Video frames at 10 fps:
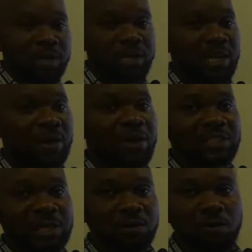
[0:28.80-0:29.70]
in our
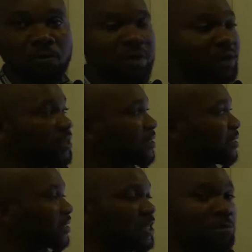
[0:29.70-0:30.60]
second week
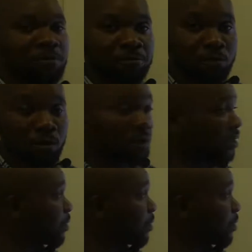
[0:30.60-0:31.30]
scheme of work.